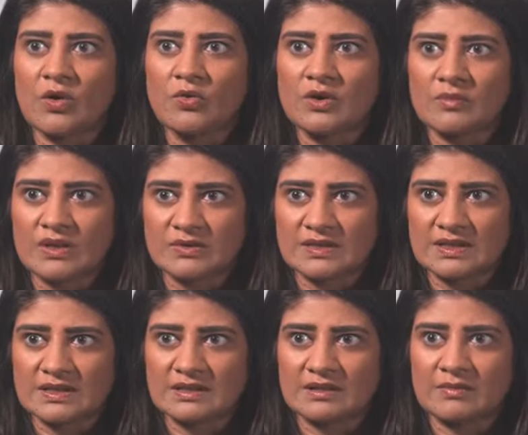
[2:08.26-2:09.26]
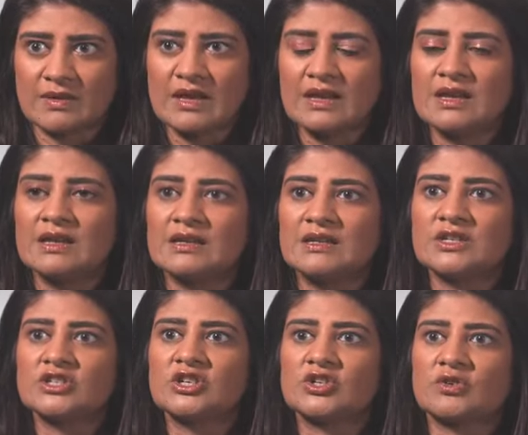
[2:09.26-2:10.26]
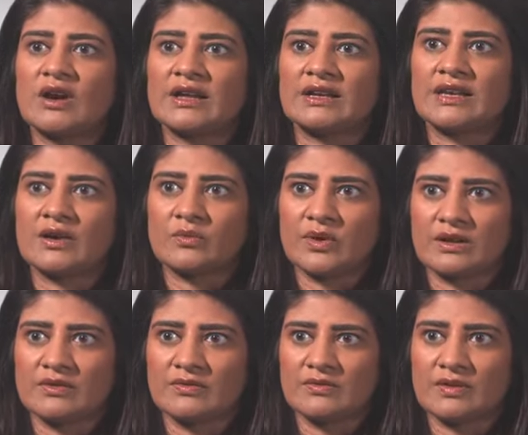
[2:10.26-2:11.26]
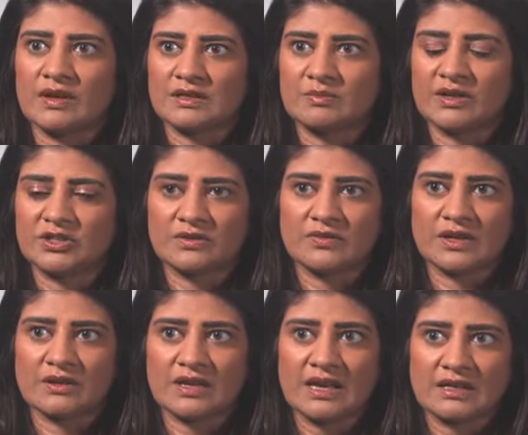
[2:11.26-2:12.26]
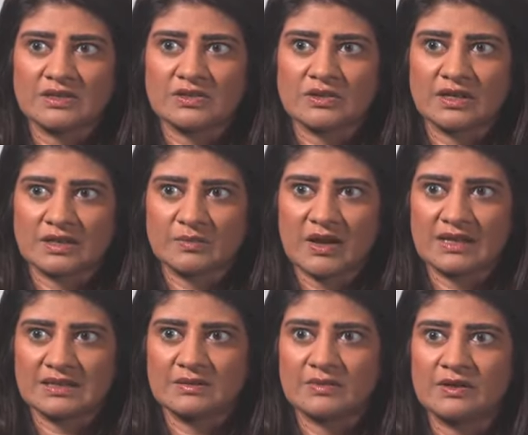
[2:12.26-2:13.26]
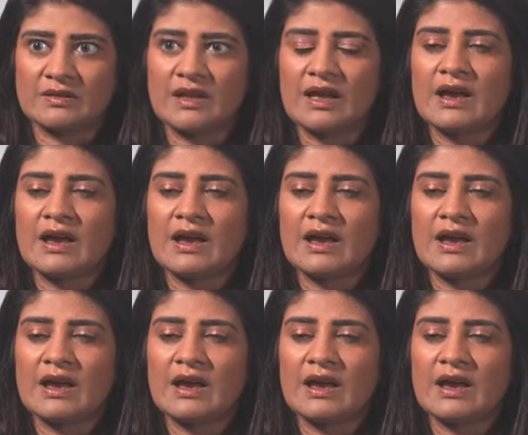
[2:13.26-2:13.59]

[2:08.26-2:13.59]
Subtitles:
own immune system in addition to trying to get rid of as much of their cancer as possible.